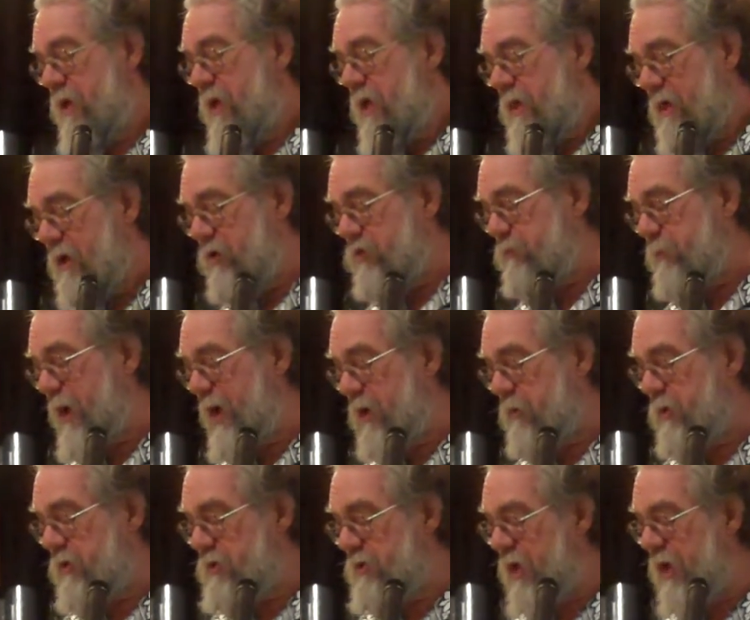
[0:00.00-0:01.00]
That was back
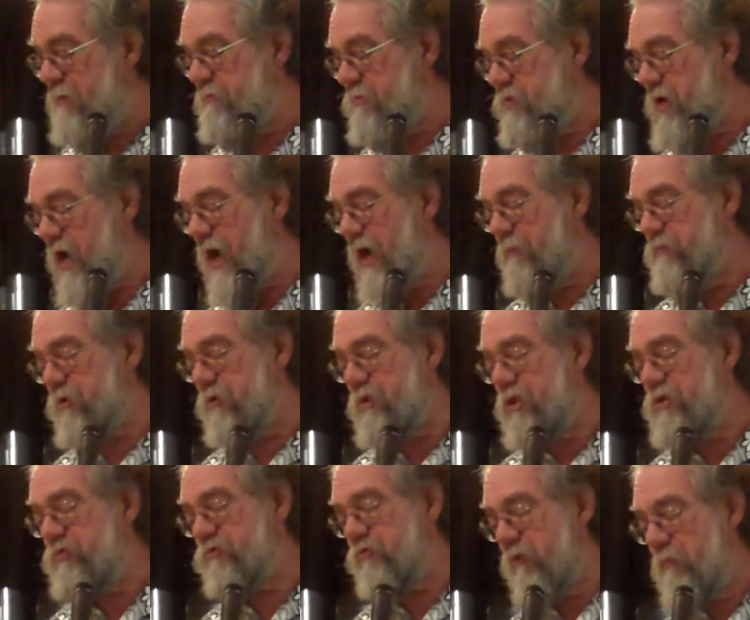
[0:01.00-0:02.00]
when temp jobs, at
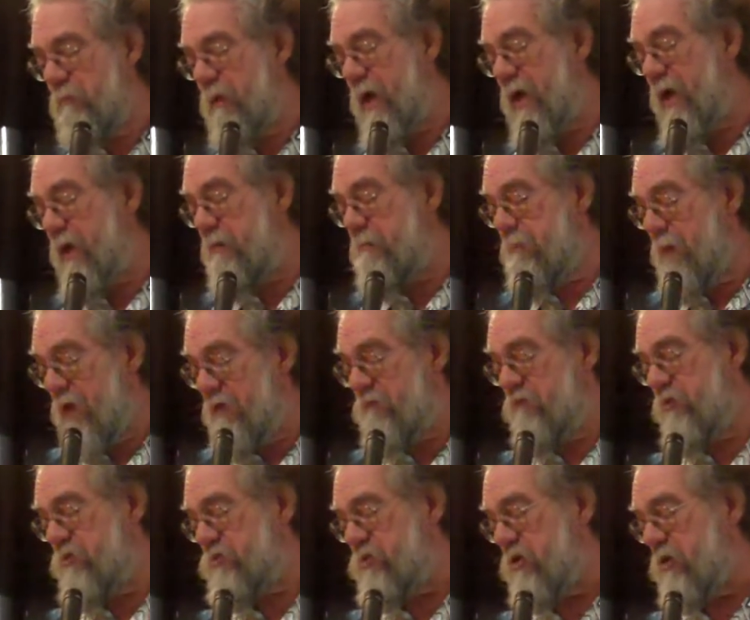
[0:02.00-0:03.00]
least for men, meant
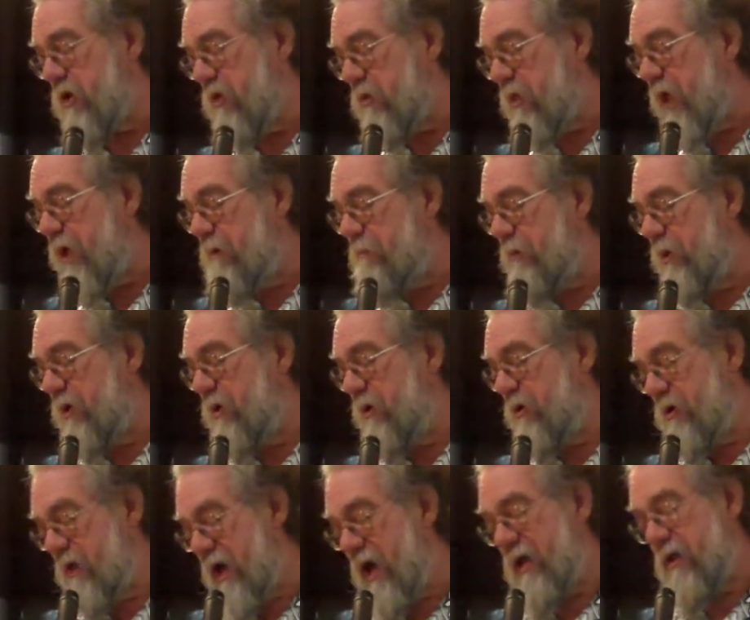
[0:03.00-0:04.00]
physical
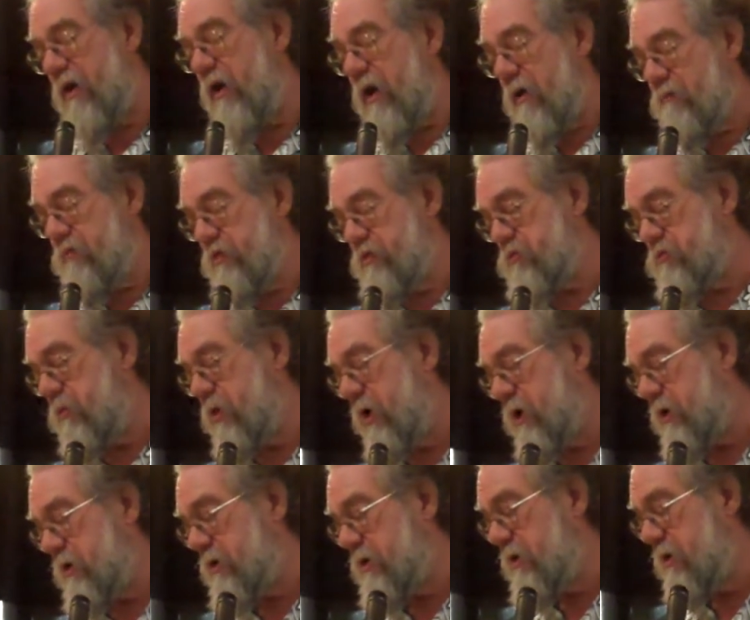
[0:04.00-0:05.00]
labor, not office
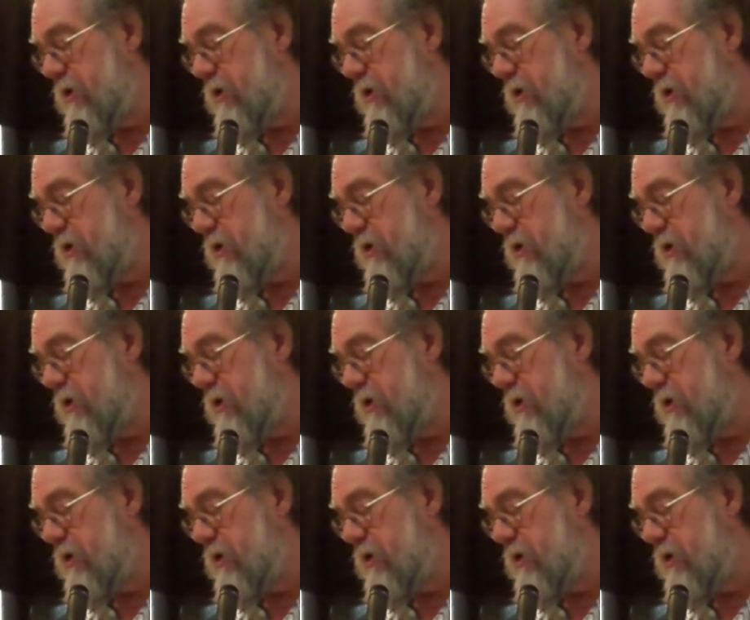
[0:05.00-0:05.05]
work.